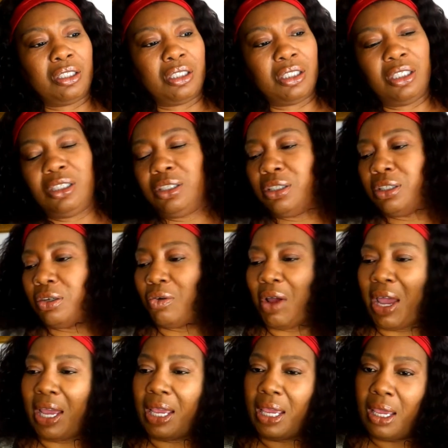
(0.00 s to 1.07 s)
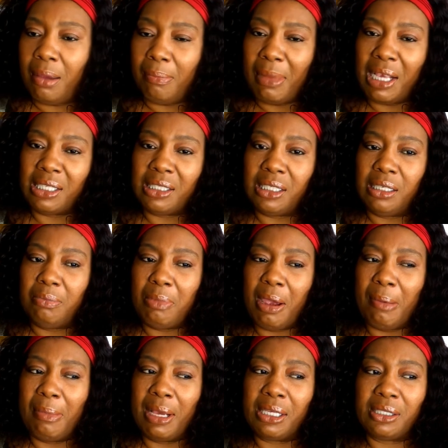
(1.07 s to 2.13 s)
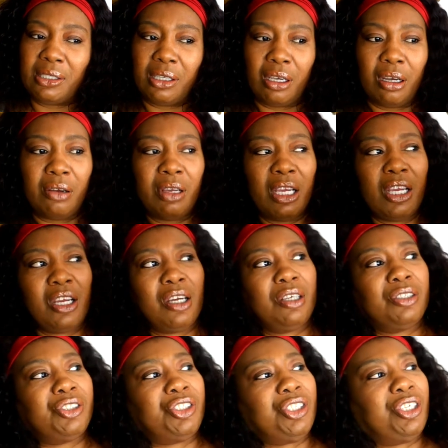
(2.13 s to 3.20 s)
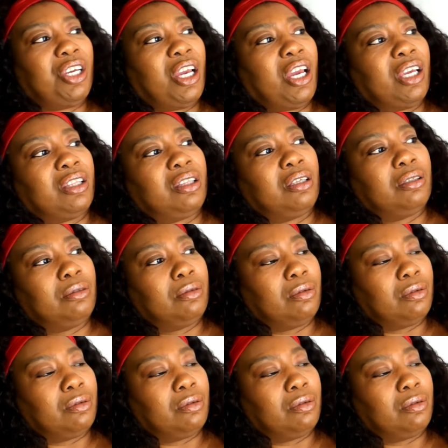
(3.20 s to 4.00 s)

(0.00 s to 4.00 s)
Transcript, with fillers: seat so i had my seat by myself she had the